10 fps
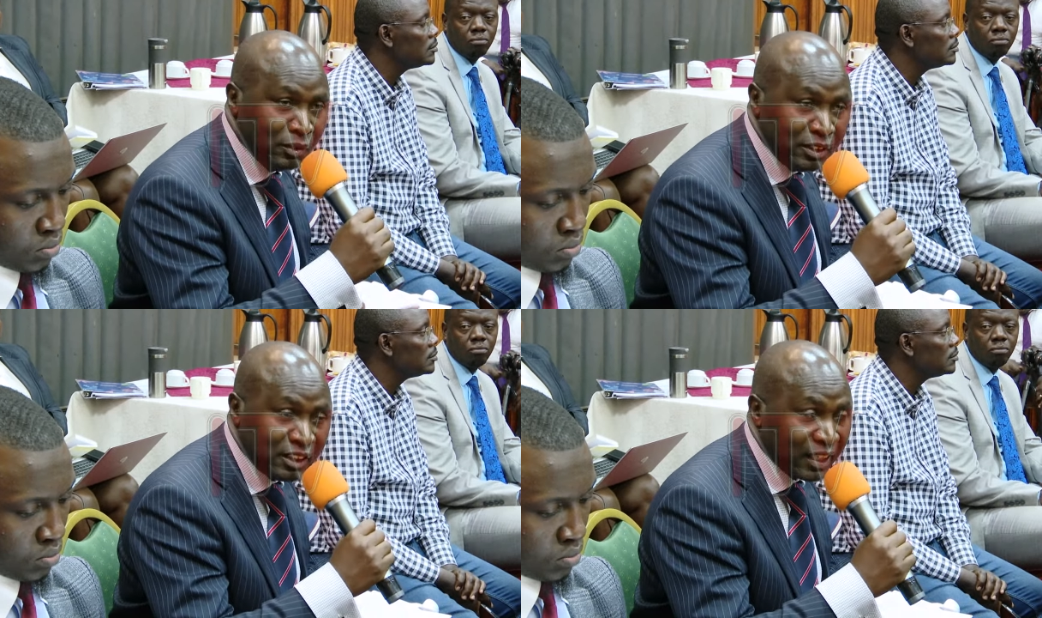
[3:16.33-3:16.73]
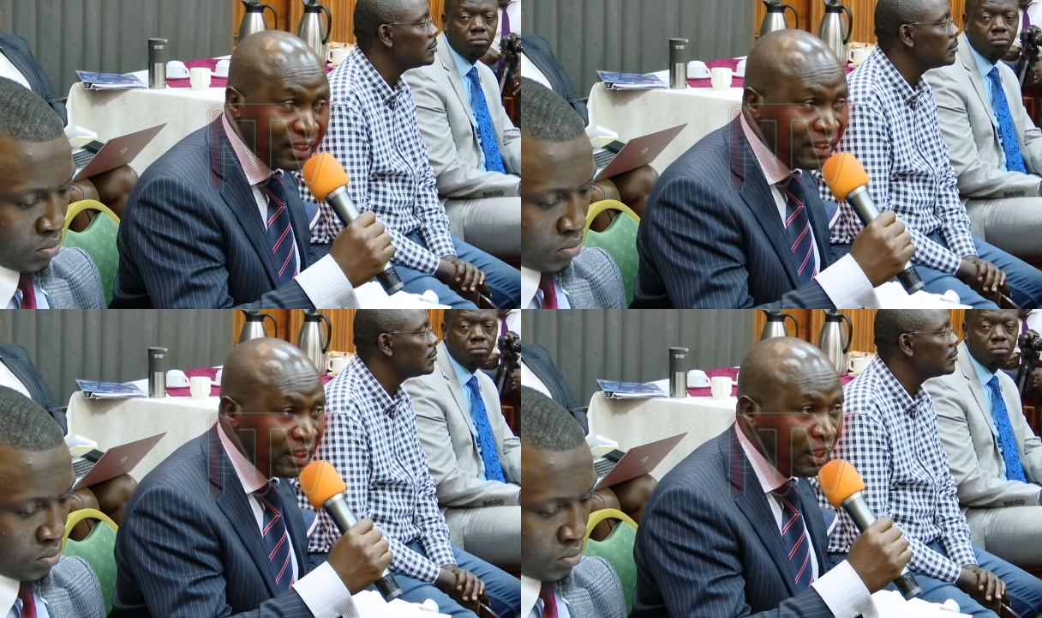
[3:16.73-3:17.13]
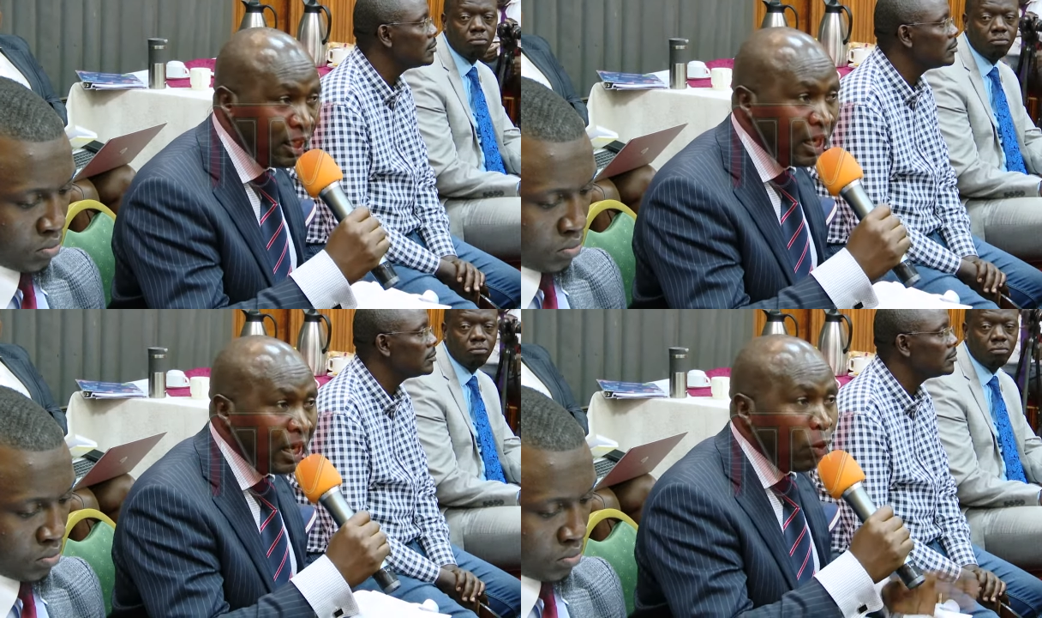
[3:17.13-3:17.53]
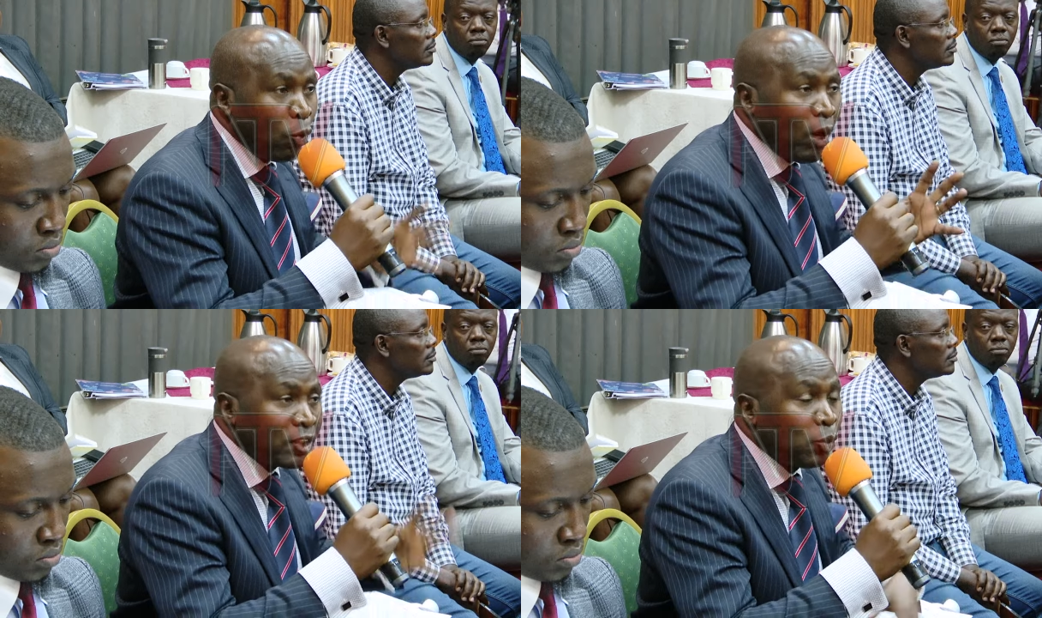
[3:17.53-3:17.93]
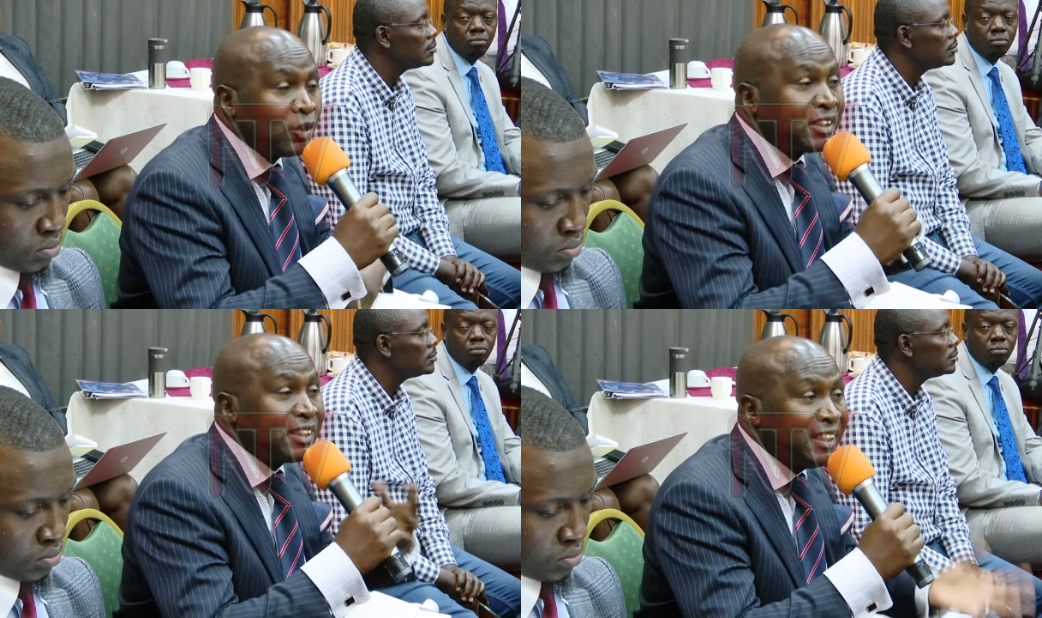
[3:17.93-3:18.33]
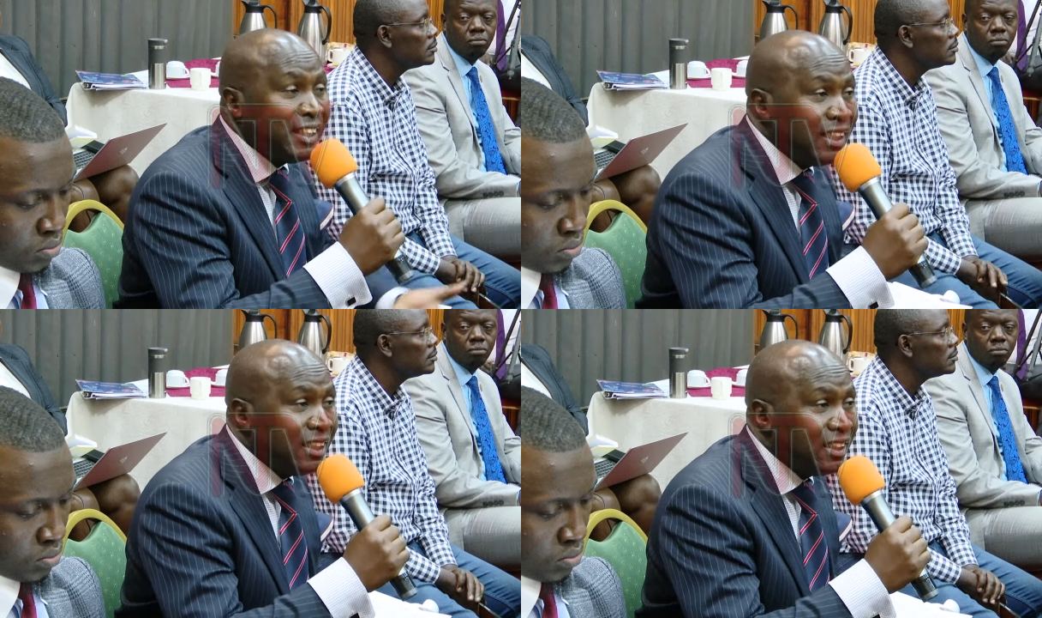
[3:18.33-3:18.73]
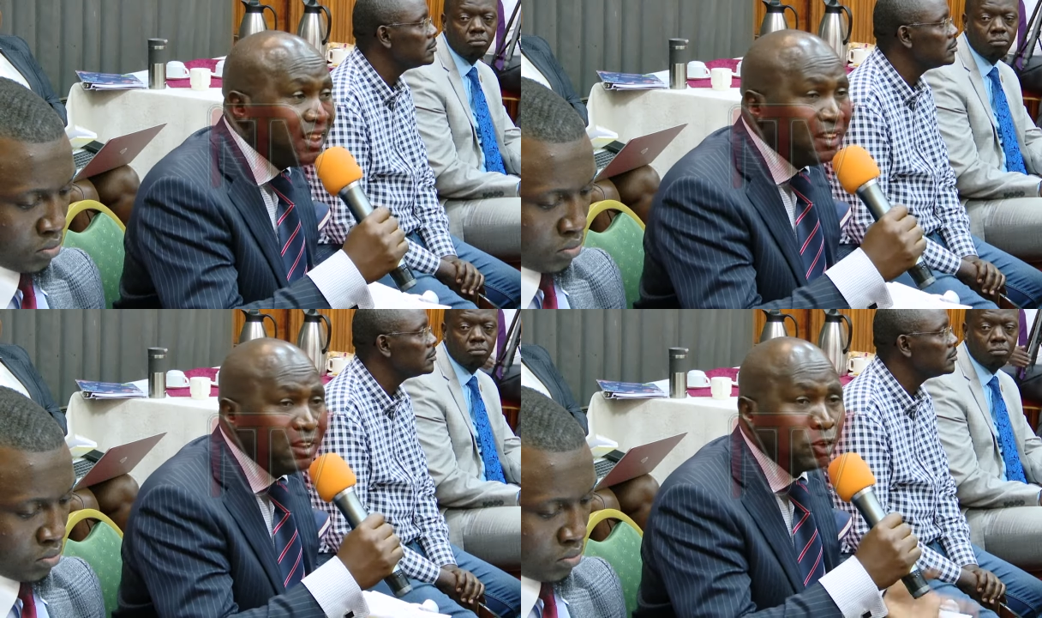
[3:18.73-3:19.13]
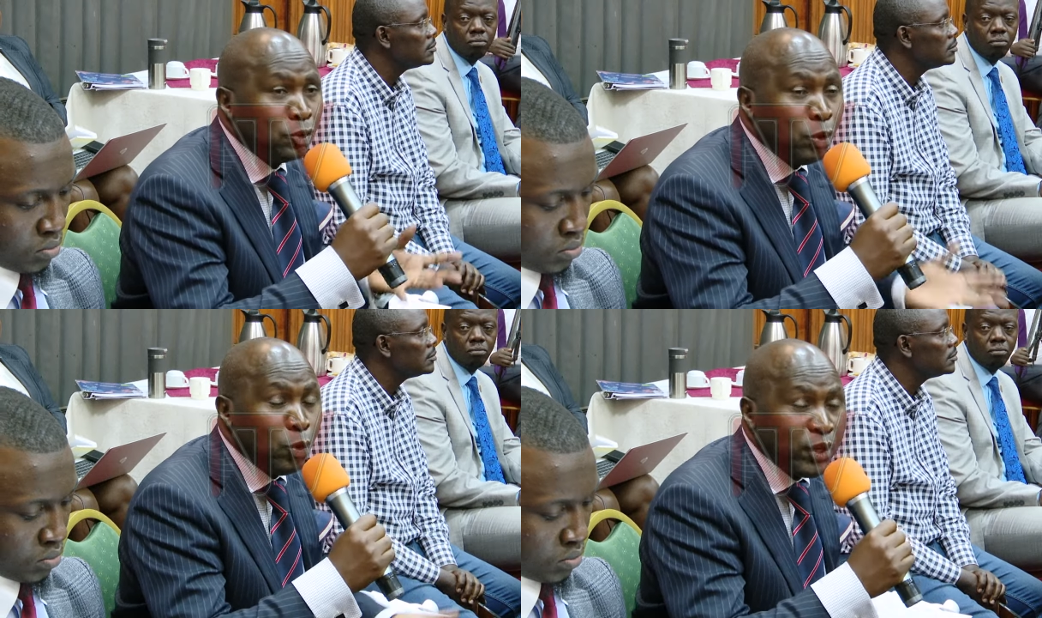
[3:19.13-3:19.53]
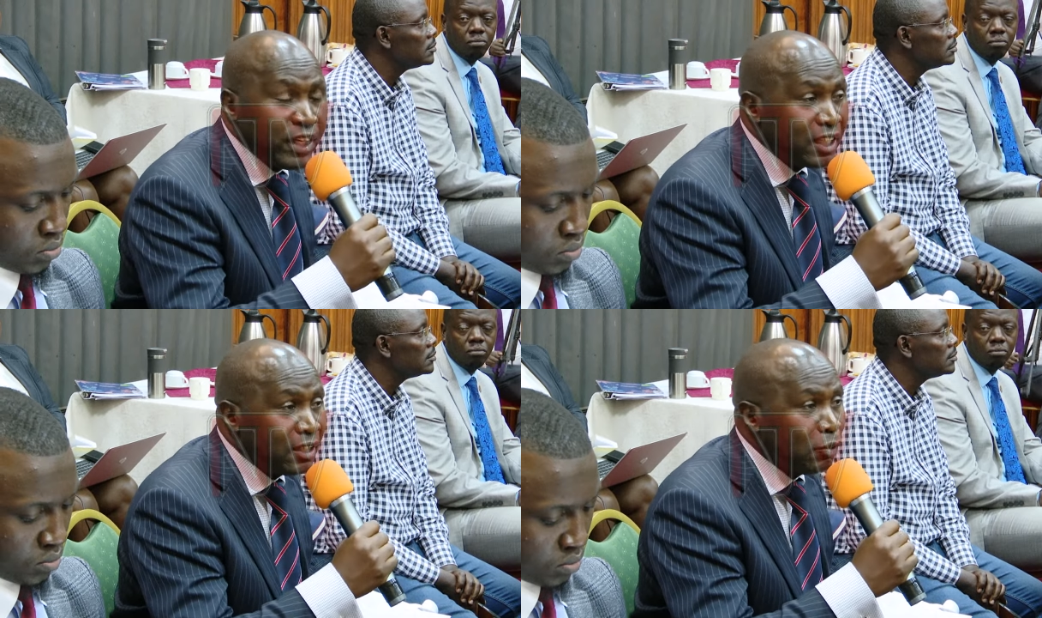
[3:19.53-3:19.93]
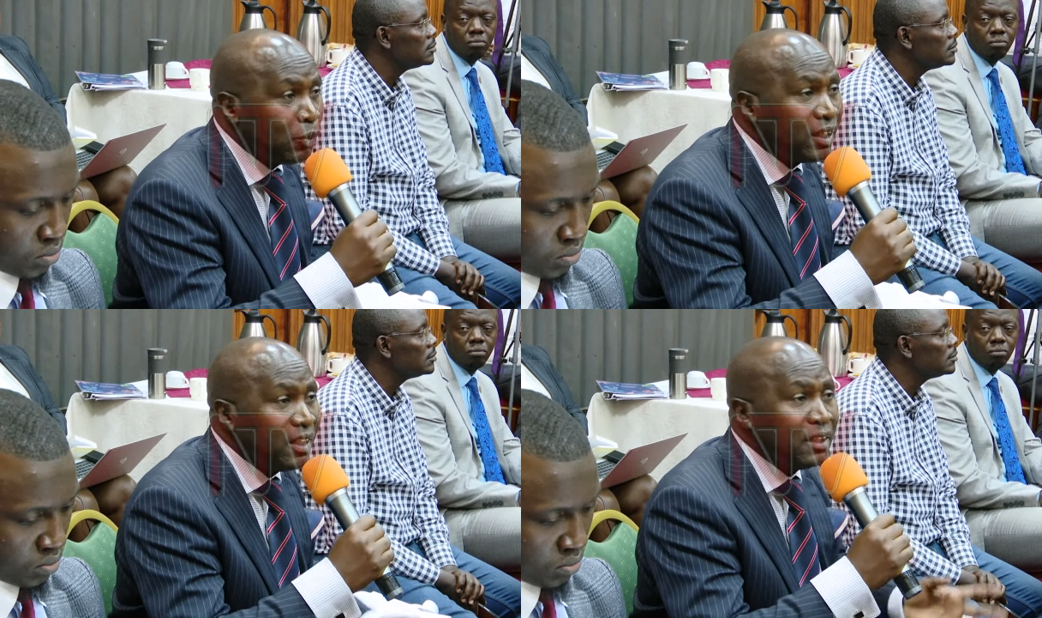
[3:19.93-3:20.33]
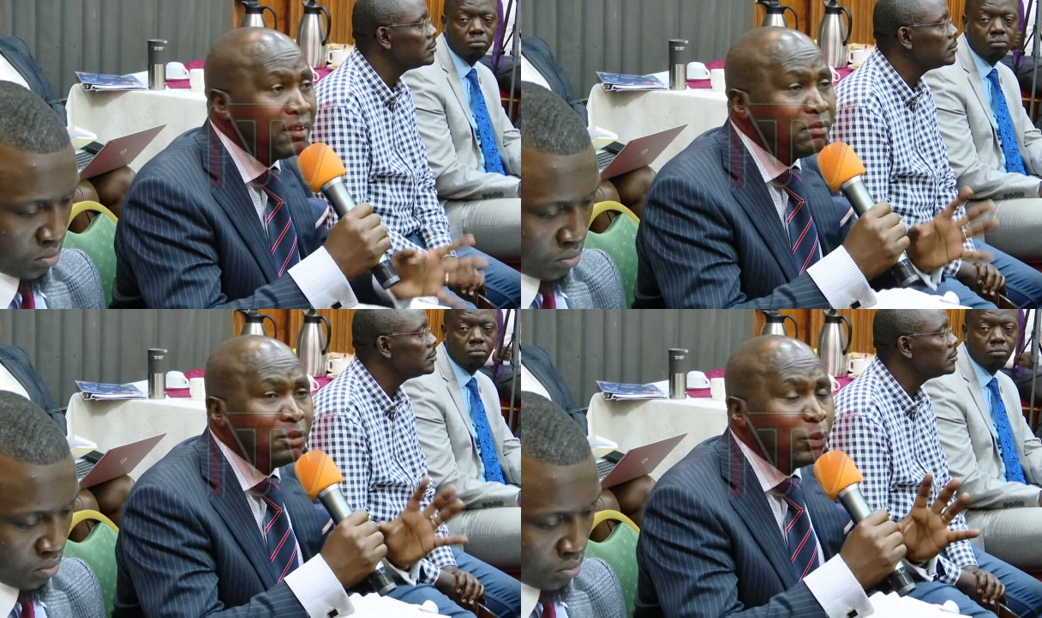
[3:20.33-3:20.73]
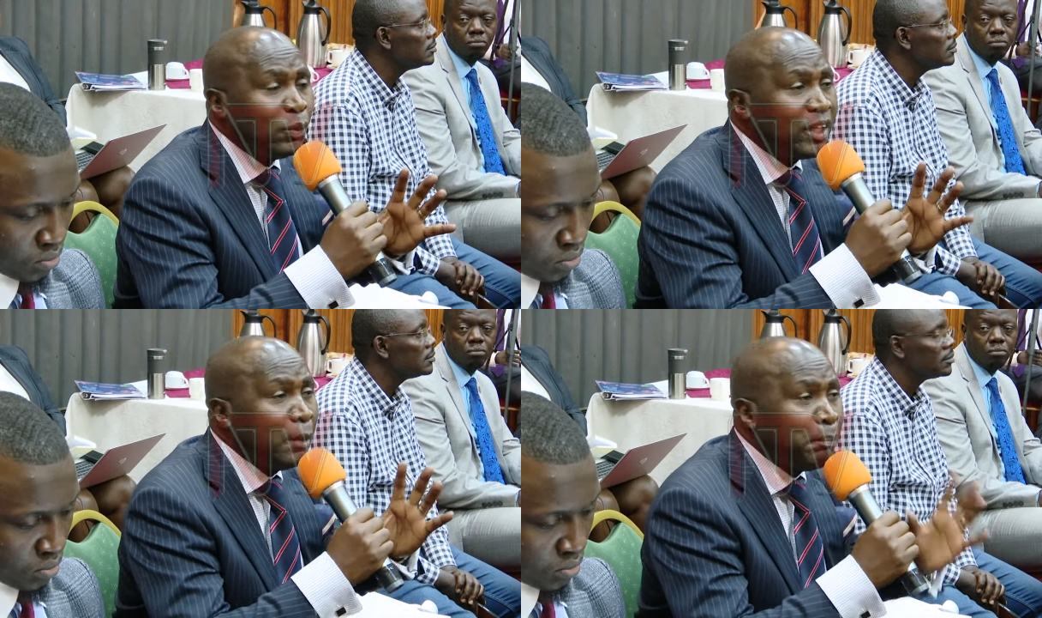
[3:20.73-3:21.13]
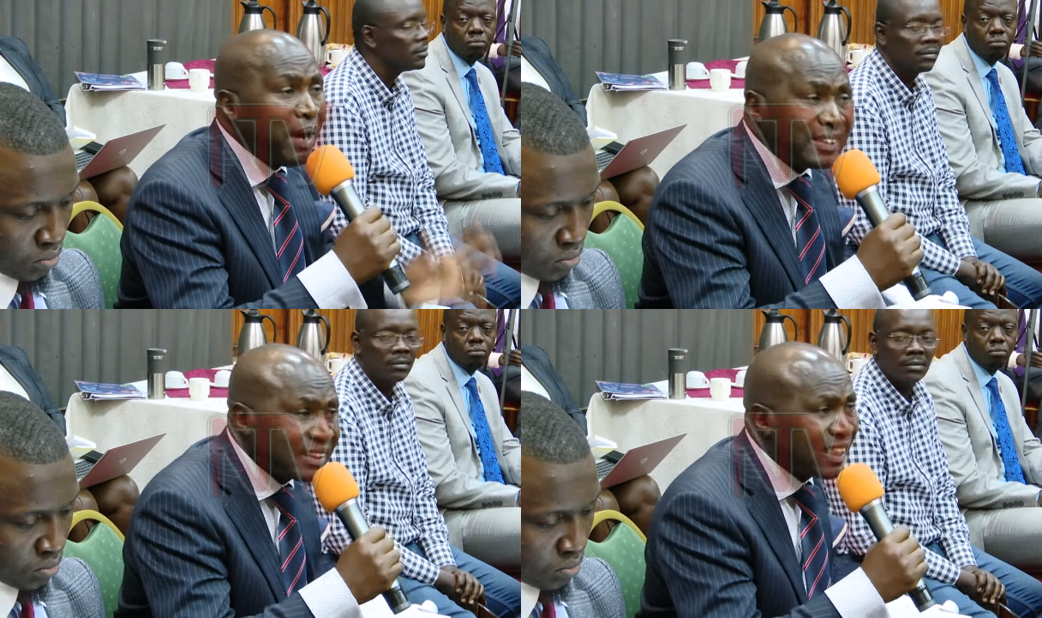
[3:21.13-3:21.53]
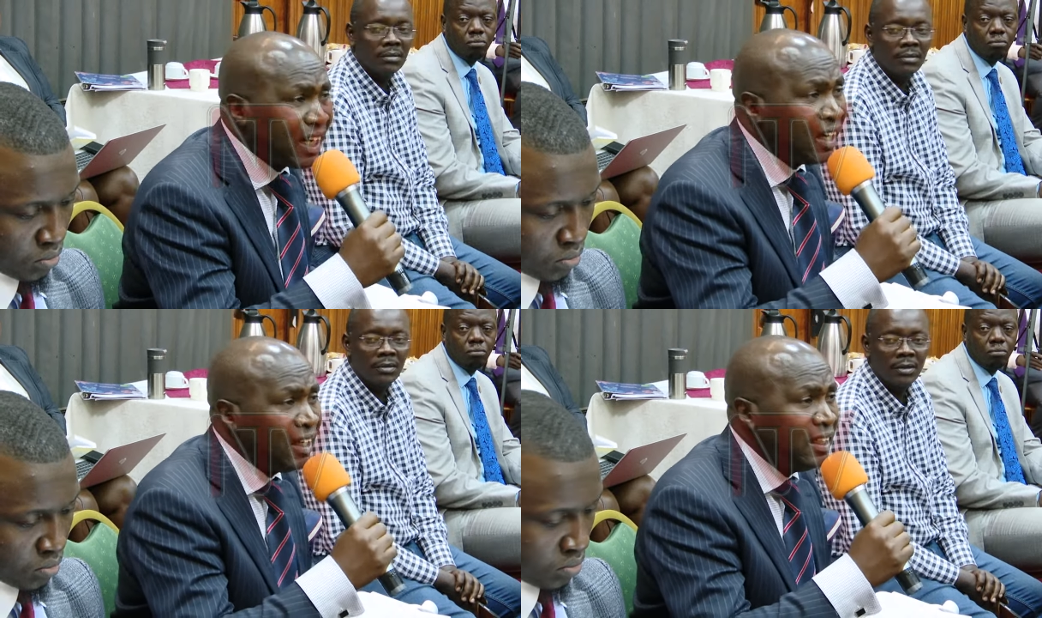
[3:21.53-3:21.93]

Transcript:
Speaker 1: Richard. What was he doing with the pastor?